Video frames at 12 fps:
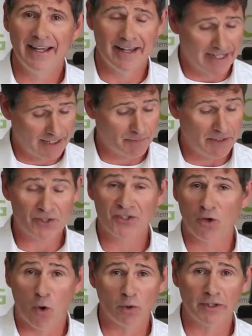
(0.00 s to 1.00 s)
that can be
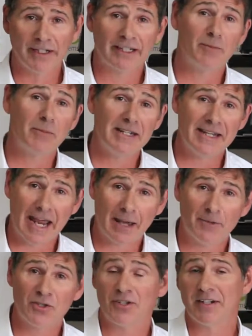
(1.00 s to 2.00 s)
stolen, it can be
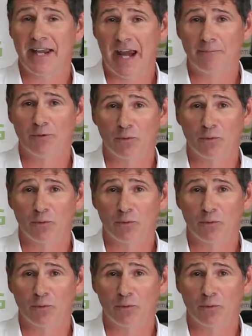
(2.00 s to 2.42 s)
damaged and tampered